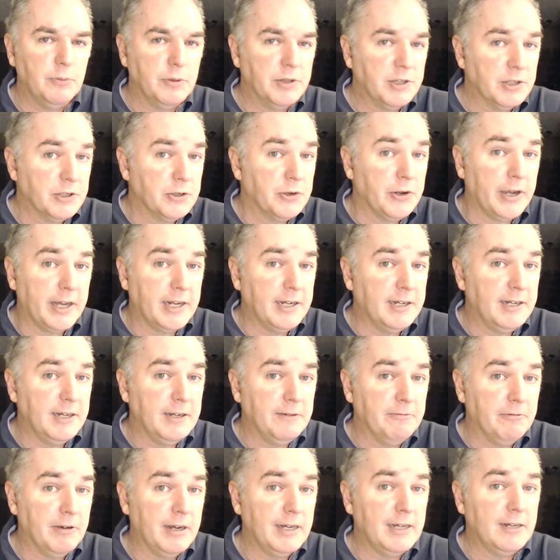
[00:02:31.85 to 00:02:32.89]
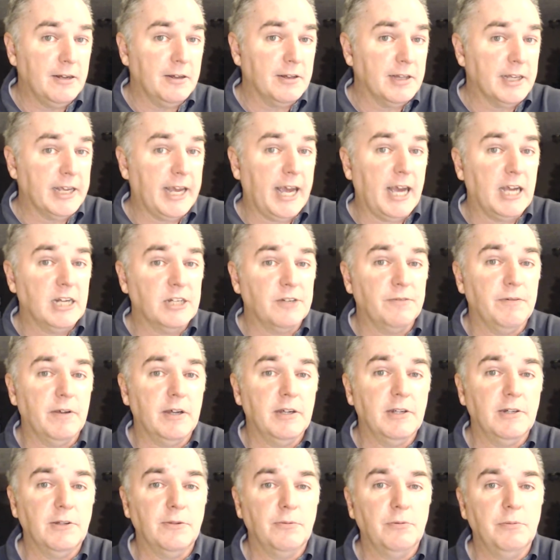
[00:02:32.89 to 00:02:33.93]
what the crediting rate on the cash
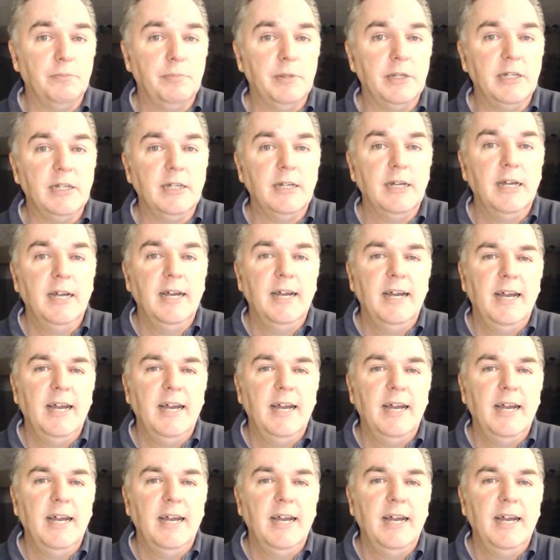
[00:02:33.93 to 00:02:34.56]
values would be.